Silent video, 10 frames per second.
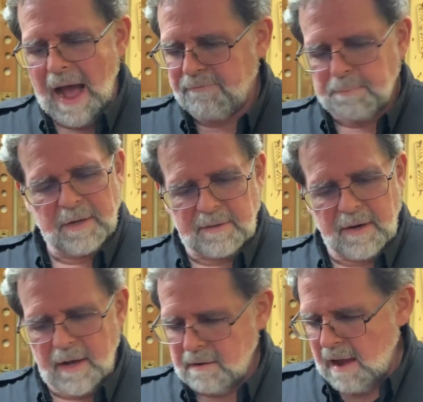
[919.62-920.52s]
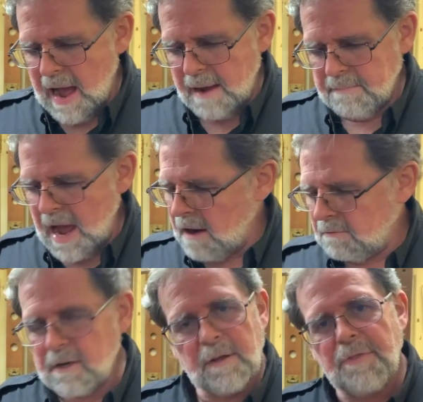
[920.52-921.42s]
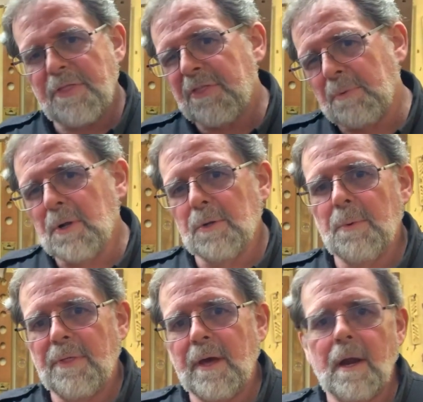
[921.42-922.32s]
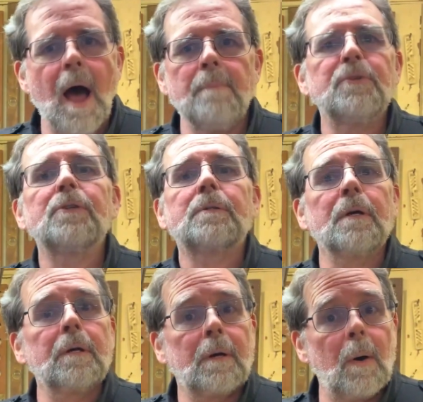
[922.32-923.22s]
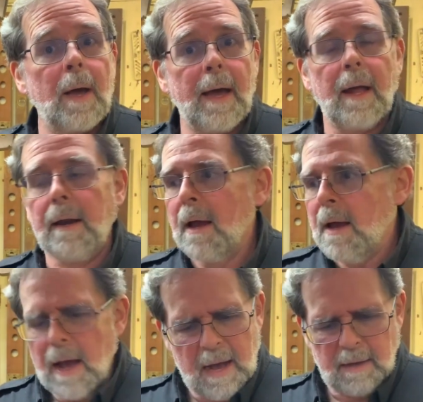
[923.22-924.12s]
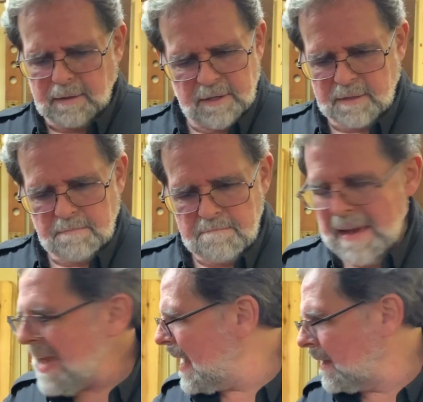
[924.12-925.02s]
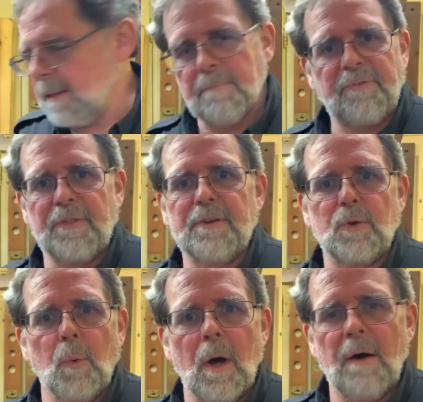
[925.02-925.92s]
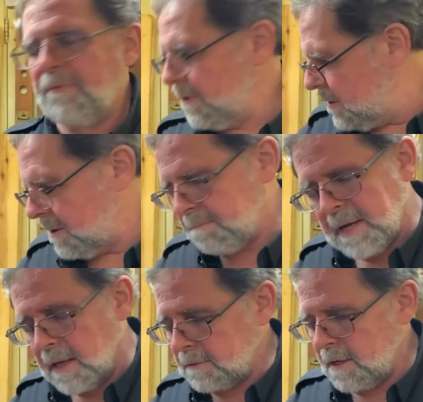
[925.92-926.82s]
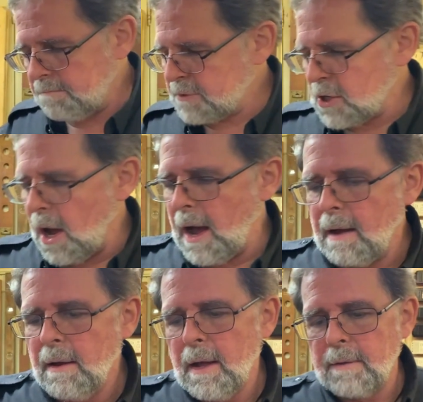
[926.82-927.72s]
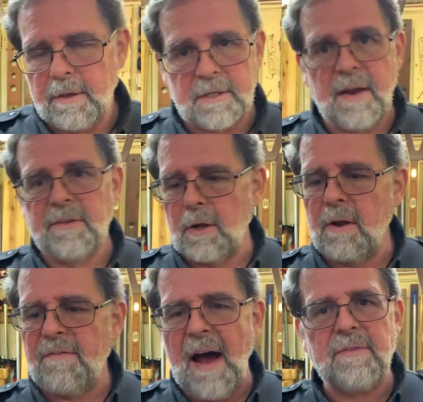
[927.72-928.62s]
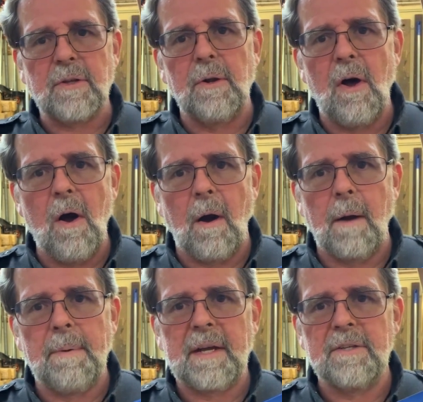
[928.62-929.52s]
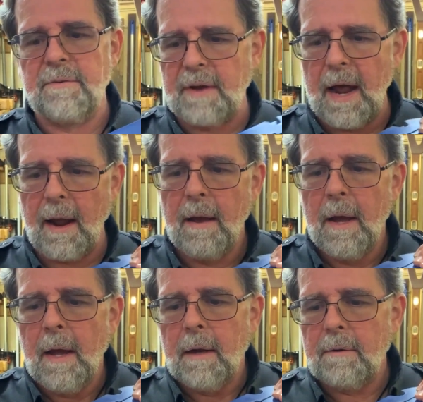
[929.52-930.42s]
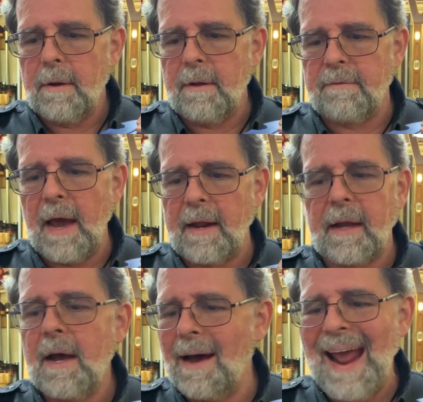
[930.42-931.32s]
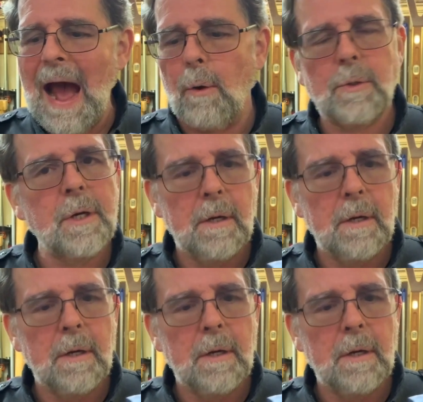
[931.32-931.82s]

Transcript: I've printed it. I'm not real thrilled with it. I'm just going to go ahead because making them for the Delta saw, the 735 is a little hard because you've got to cut out